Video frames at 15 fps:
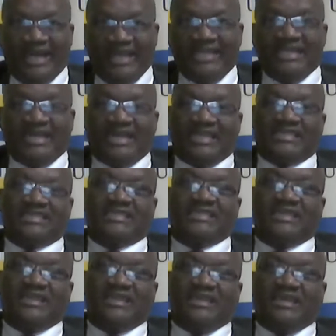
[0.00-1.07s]
behind
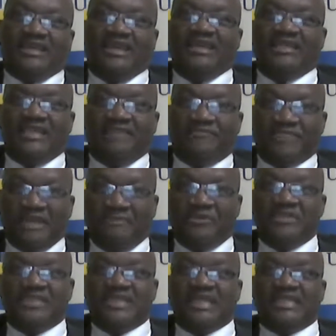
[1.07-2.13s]
us. And they've
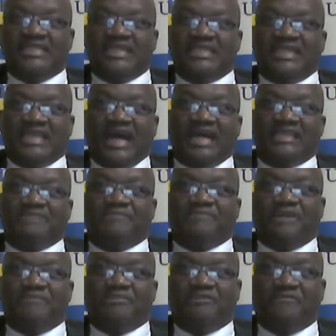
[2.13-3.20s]
demonstrated
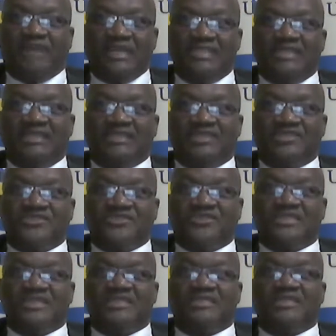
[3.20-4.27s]
that by providing
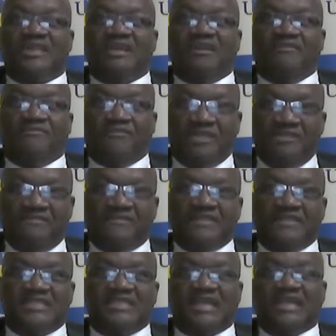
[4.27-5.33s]
resources for
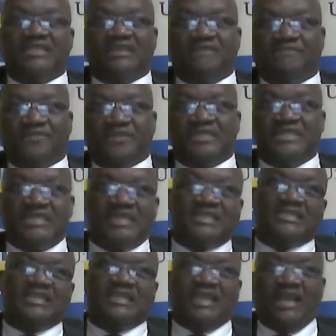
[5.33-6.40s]
infrastructure. For
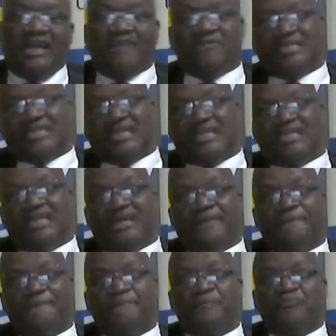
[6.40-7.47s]
instance, the Language
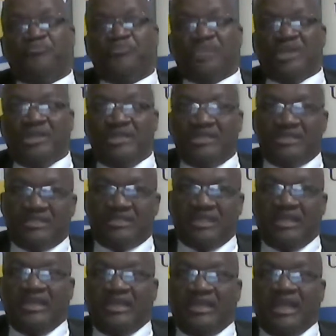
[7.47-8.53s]
Center
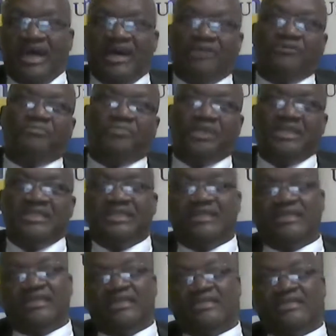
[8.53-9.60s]
is now
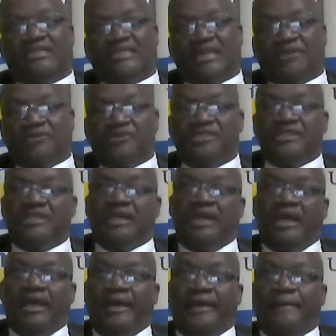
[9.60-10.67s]
building its
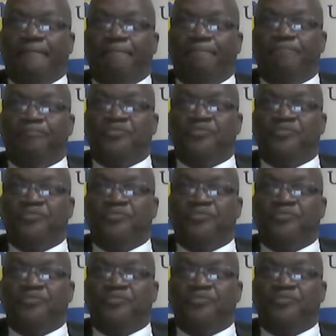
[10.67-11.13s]
second